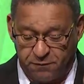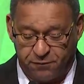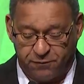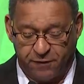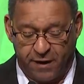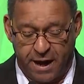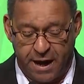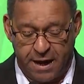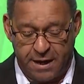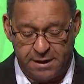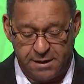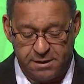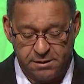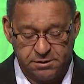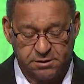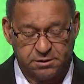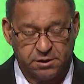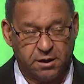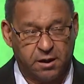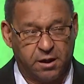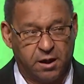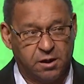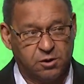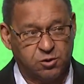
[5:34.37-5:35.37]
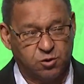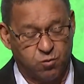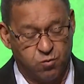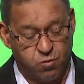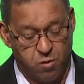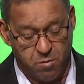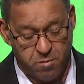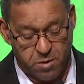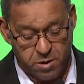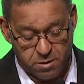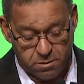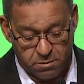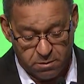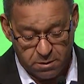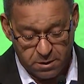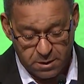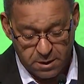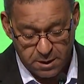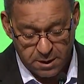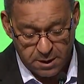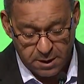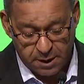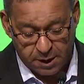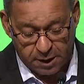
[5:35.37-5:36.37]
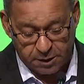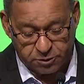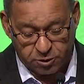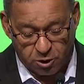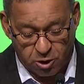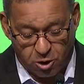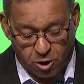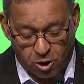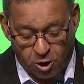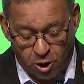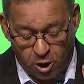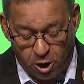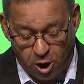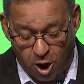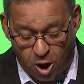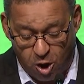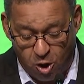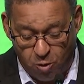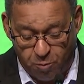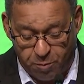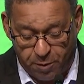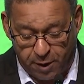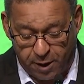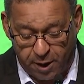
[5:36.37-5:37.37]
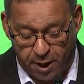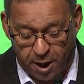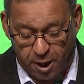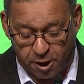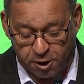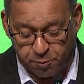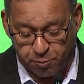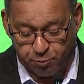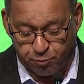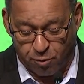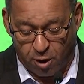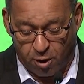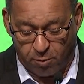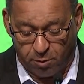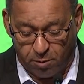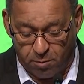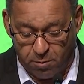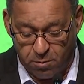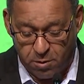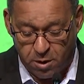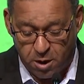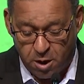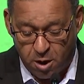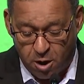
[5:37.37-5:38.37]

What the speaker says: Violence against women is a global health problem